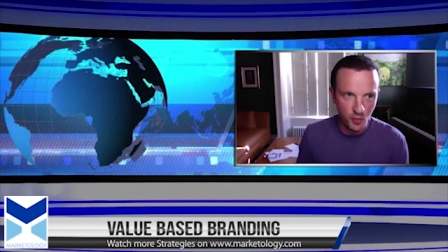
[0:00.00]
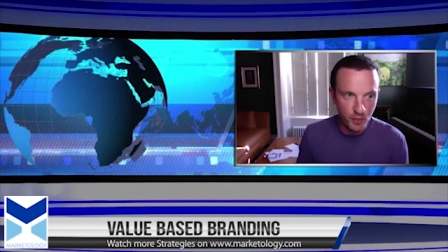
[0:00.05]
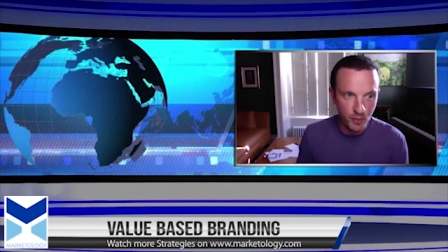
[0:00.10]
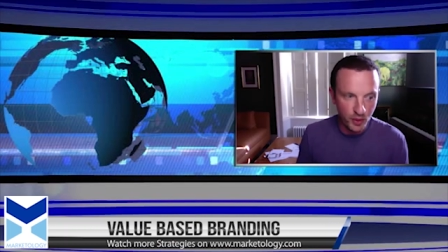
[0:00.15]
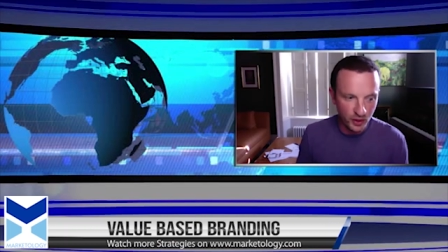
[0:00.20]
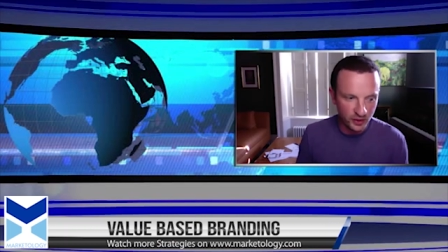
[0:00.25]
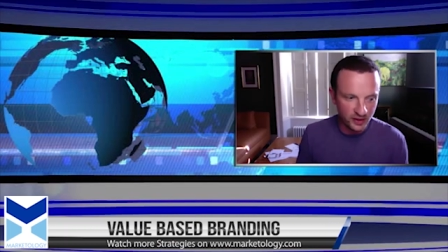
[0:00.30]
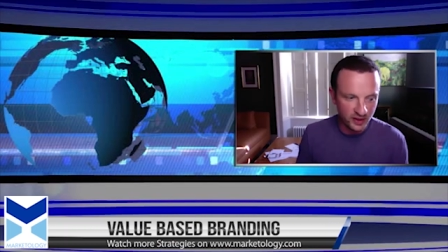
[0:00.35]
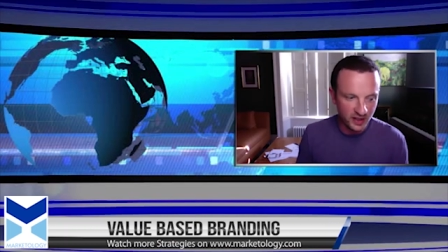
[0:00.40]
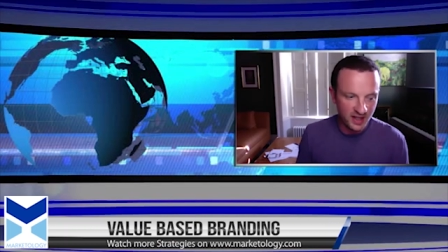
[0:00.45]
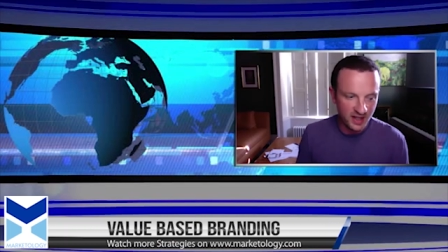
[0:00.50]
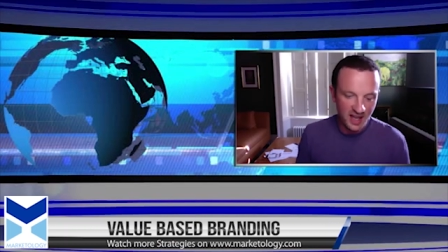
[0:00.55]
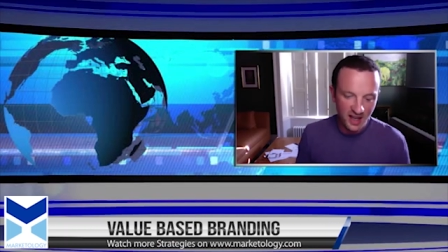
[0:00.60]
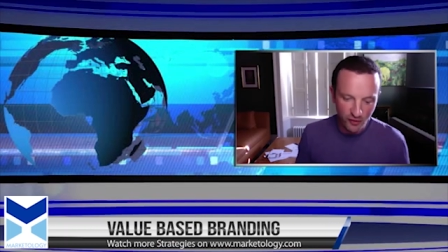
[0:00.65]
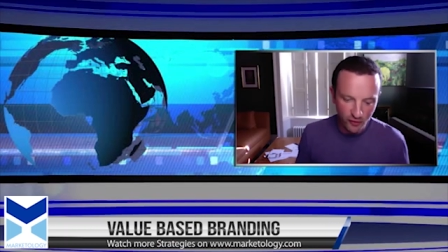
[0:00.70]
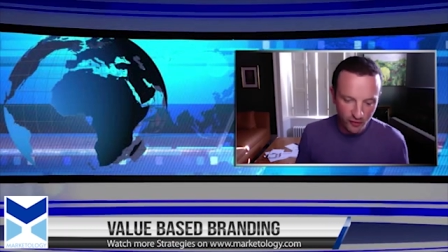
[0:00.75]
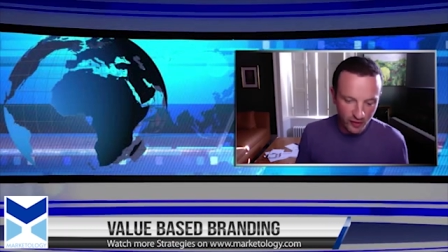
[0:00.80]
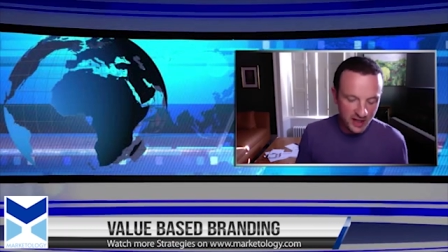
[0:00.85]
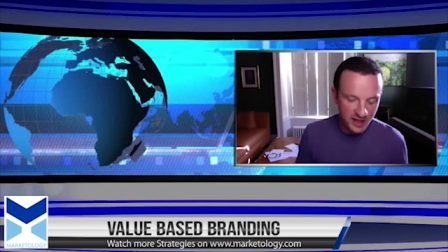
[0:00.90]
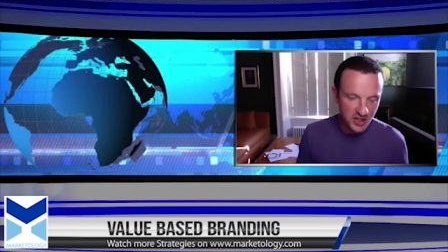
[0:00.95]
But
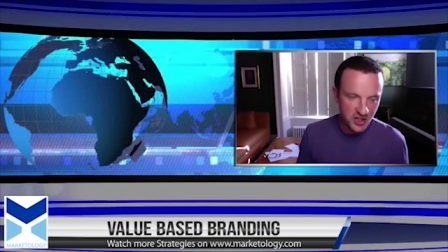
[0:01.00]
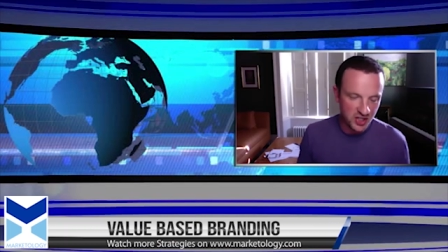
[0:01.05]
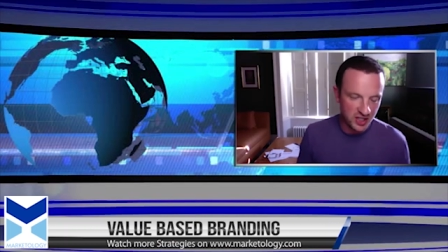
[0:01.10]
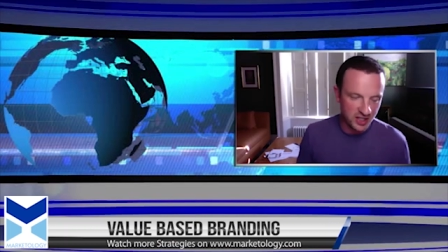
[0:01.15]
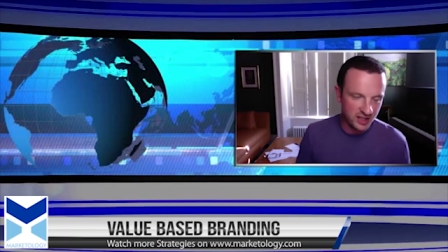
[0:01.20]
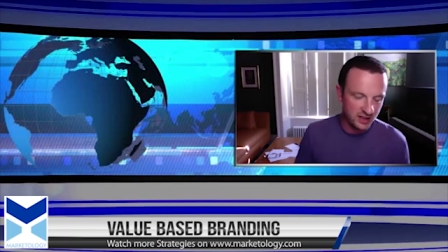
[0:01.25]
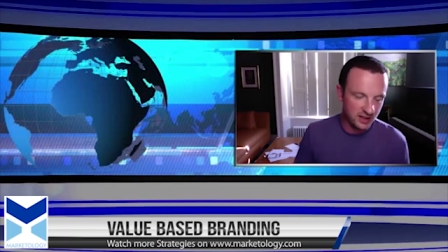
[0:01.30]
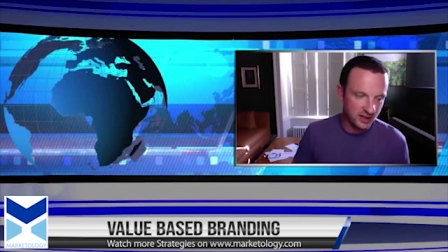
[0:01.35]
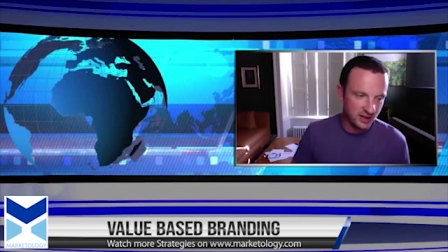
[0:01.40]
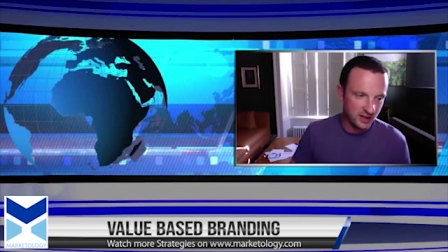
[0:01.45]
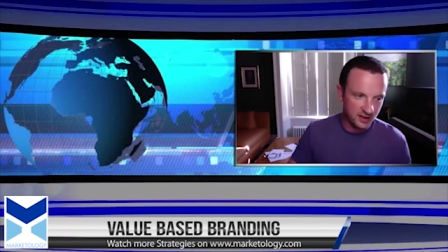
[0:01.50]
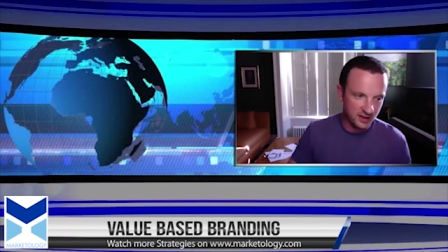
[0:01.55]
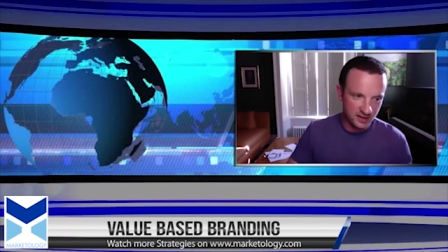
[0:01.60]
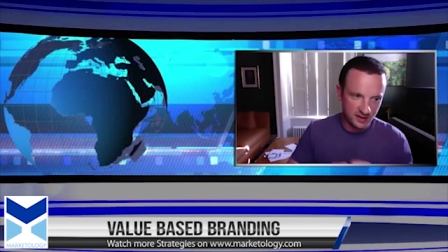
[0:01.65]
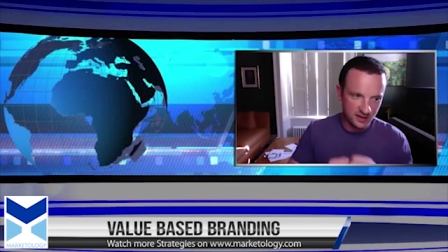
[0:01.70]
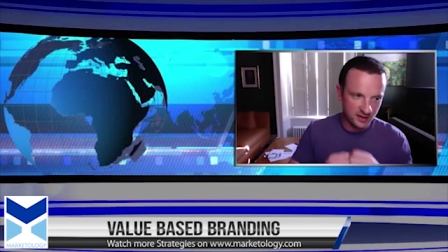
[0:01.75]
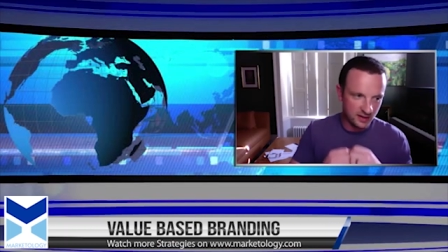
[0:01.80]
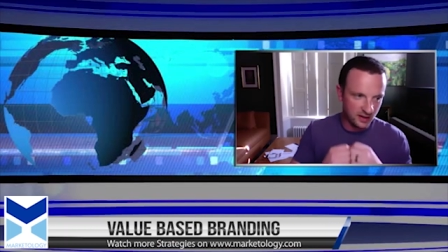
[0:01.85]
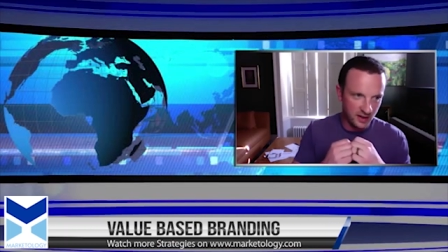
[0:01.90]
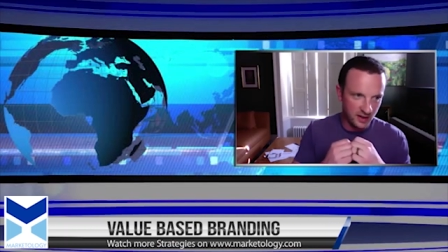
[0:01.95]
eventually it
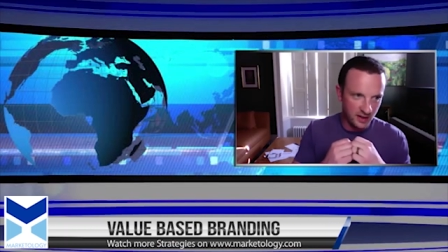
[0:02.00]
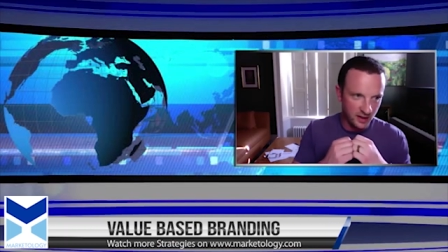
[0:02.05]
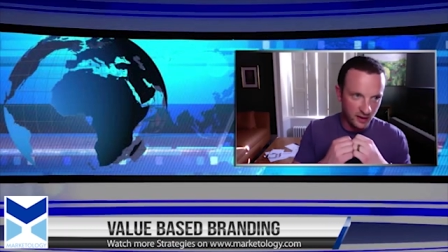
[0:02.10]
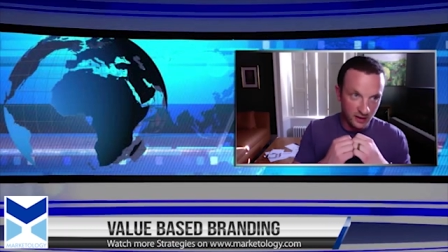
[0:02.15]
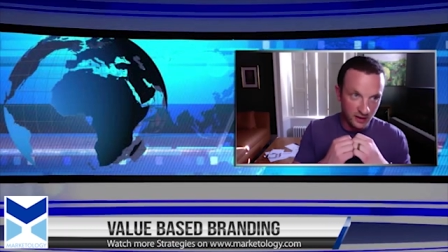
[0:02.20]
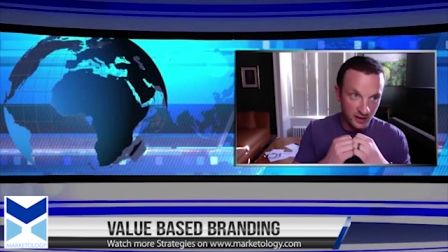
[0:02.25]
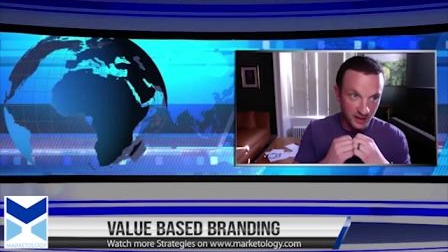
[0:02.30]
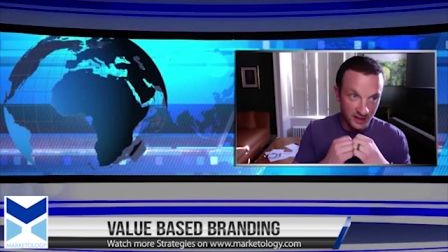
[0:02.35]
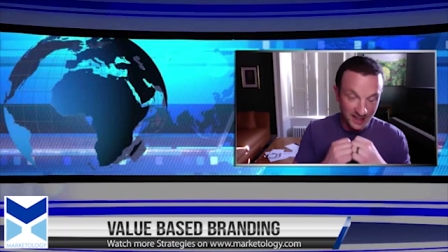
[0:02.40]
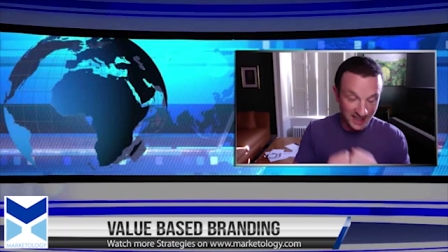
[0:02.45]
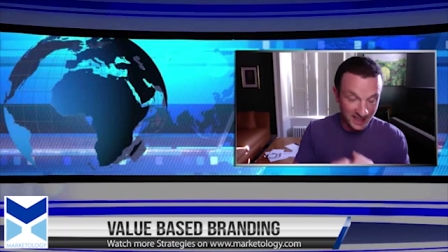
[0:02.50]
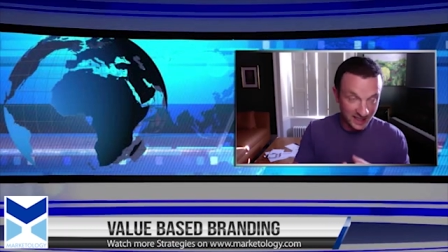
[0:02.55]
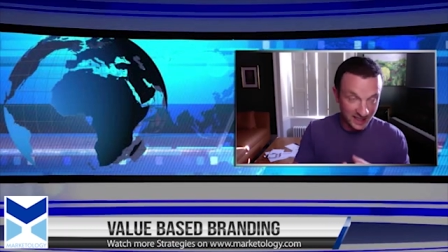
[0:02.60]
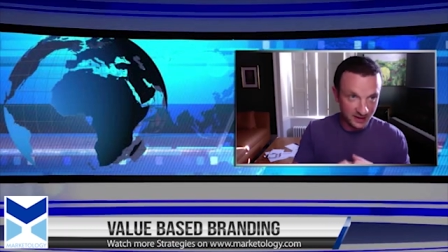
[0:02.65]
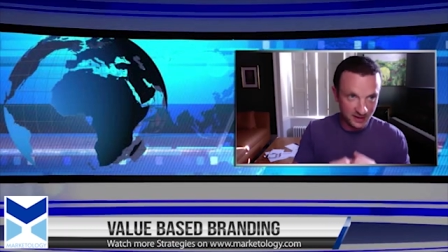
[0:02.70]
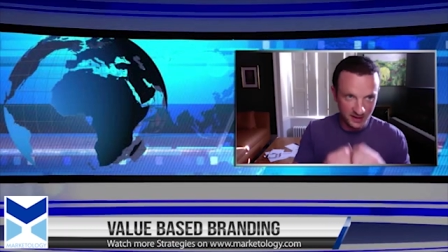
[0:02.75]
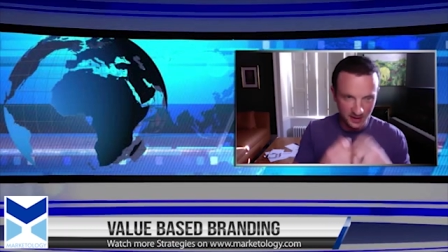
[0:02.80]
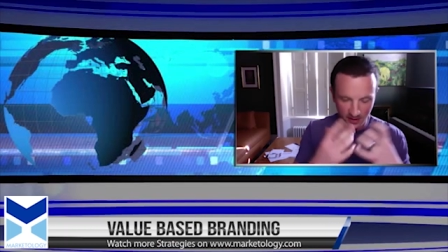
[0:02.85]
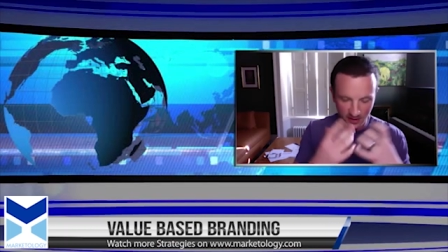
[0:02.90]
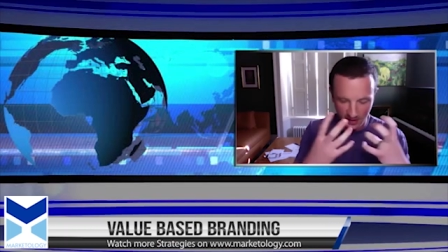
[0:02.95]

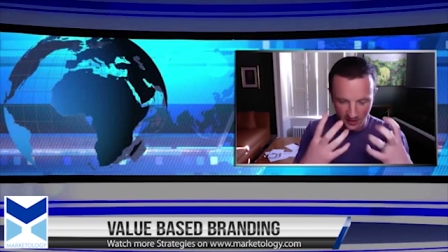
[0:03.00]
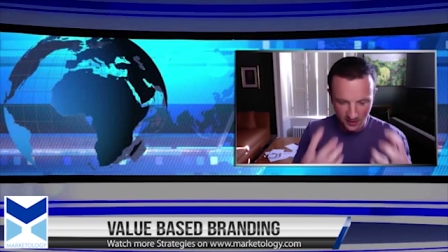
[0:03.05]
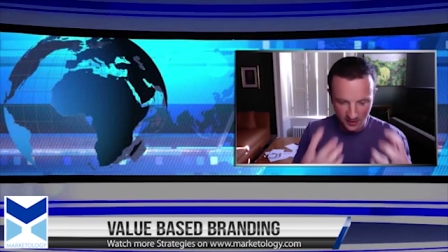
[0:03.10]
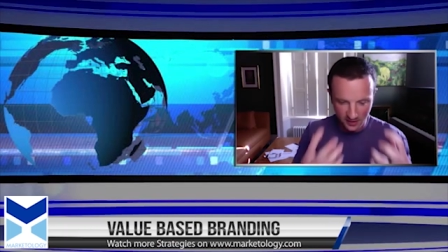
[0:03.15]
clicks, and it's